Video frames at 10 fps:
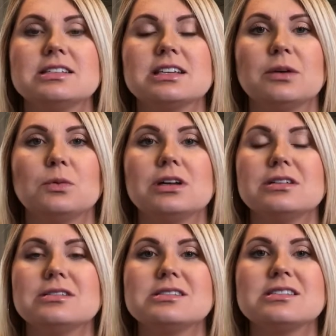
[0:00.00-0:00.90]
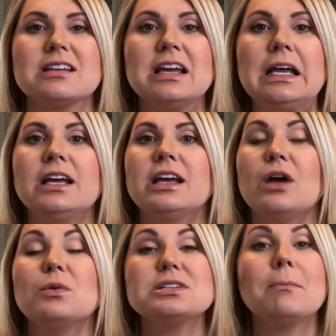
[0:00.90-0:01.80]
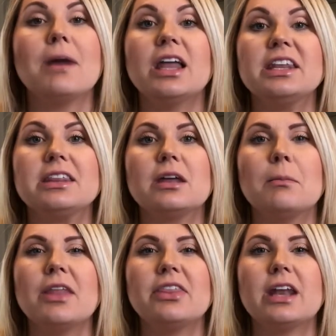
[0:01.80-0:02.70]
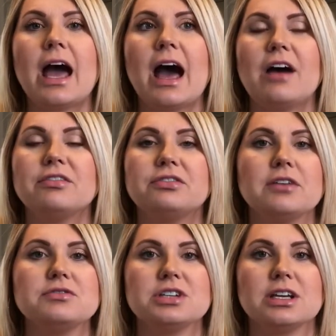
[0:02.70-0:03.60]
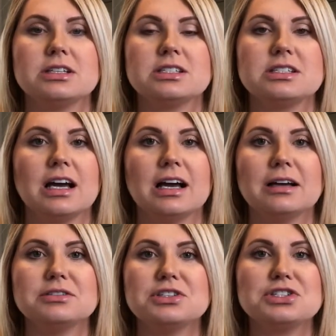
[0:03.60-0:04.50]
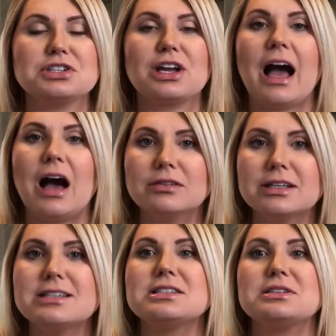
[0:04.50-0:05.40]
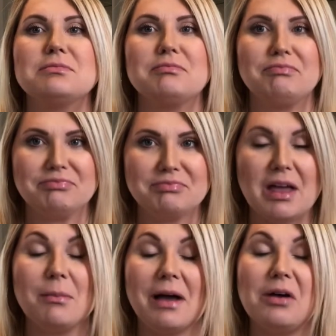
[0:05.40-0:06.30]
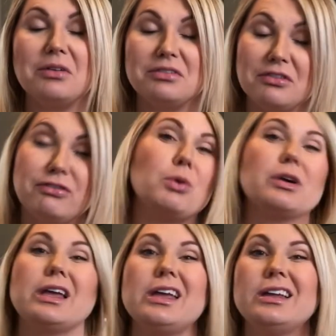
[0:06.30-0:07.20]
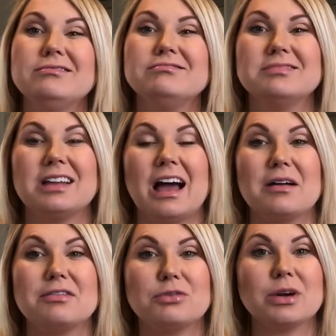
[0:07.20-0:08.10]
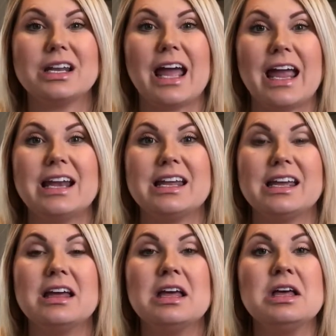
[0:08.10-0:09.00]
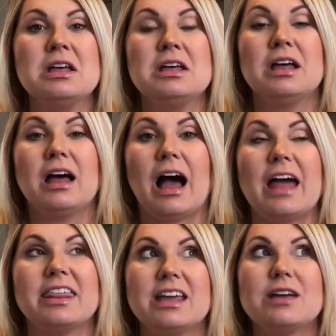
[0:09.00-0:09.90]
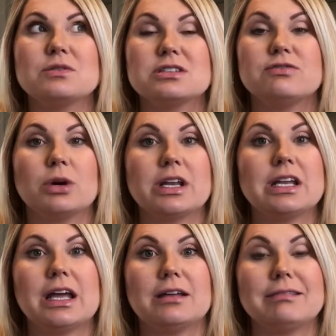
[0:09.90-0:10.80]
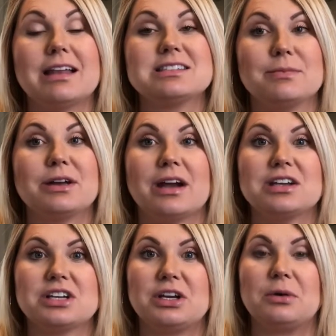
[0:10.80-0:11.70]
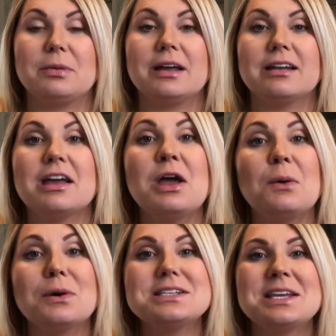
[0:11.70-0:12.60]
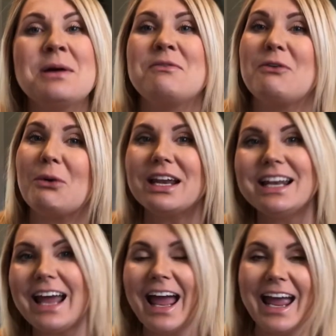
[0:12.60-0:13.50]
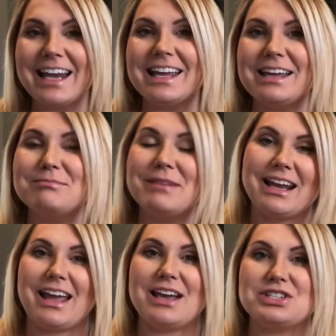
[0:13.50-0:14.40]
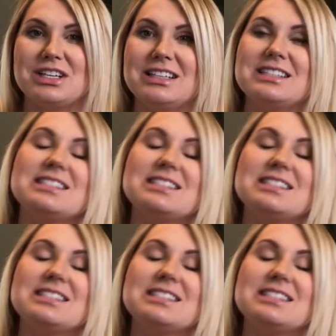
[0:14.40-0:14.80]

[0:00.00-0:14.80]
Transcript: it was a month and a half of just countless, about 40 to 80. I think it was 40 to, that's a big range, I know, but it was 40 to 80 medications